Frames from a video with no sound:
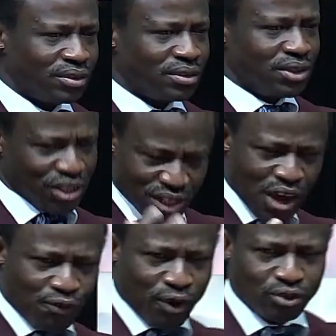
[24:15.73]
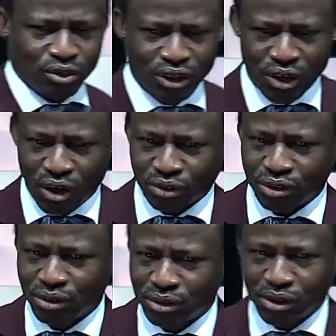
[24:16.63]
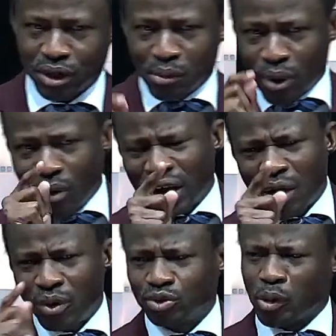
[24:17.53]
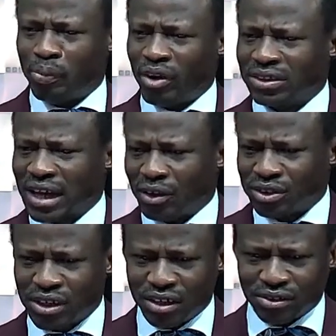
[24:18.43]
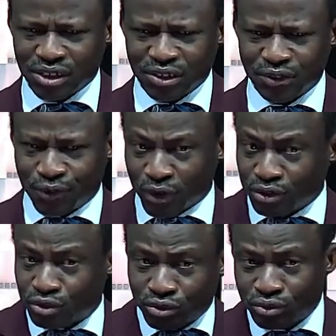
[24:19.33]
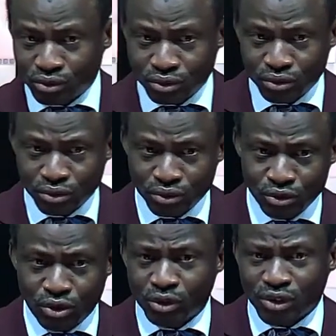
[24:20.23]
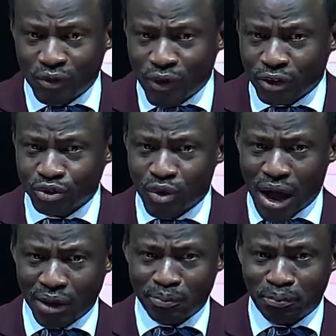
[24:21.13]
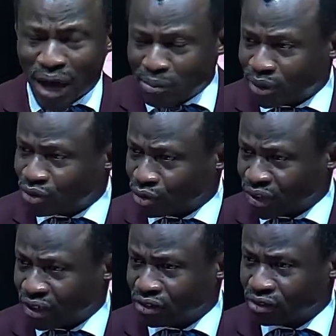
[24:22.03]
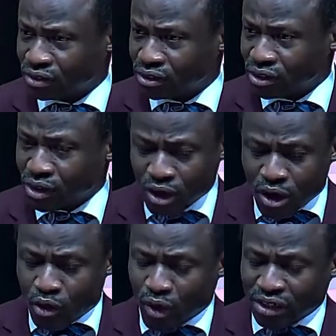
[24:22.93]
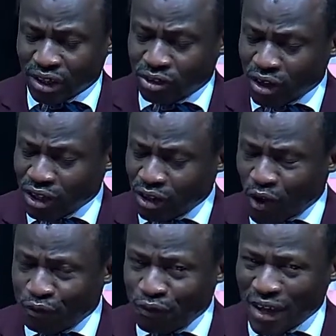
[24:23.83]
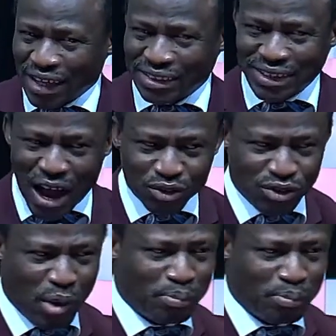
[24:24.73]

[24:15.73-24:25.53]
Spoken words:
He gave unto the Lord. But what I want to point out here is this, for those of us who are Bible students, when you're talking of 1,000